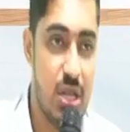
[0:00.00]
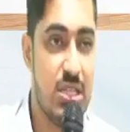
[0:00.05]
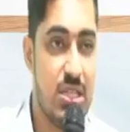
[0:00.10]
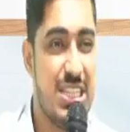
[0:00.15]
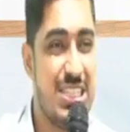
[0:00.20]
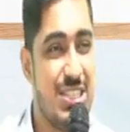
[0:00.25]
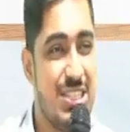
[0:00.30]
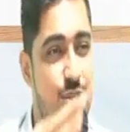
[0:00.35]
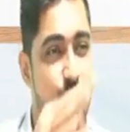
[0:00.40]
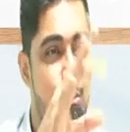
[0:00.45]

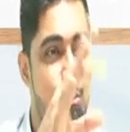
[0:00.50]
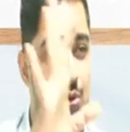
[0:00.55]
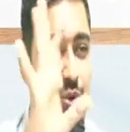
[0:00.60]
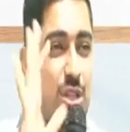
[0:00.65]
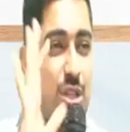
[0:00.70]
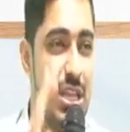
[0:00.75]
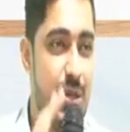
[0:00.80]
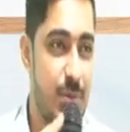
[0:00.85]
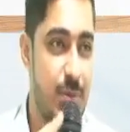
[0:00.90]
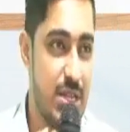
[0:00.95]
Just 2 to
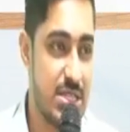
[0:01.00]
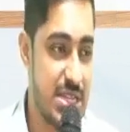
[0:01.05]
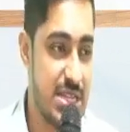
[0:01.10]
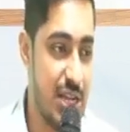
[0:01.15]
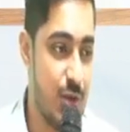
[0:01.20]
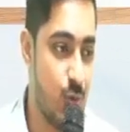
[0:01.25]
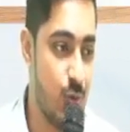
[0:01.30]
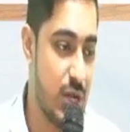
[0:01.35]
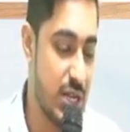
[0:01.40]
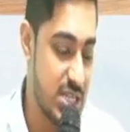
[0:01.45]
3 minutes and
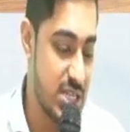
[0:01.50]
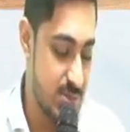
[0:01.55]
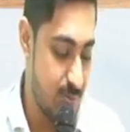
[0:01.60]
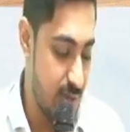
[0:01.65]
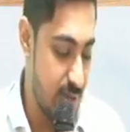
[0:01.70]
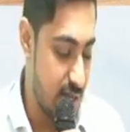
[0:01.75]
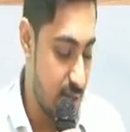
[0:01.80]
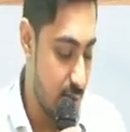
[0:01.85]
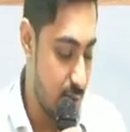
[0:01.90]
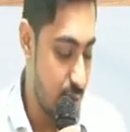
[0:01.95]
quickly
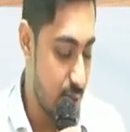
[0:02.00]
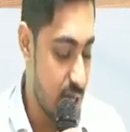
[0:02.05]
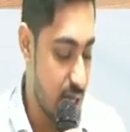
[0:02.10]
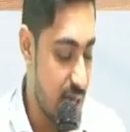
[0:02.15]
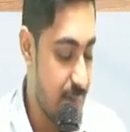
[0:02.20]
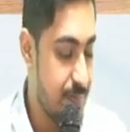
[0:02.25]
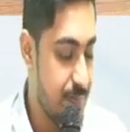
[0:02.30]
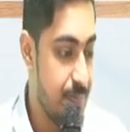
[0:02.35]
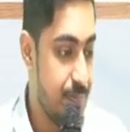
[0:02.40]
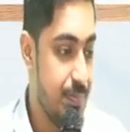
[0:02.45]
speak.
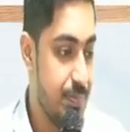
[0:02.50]
Okay.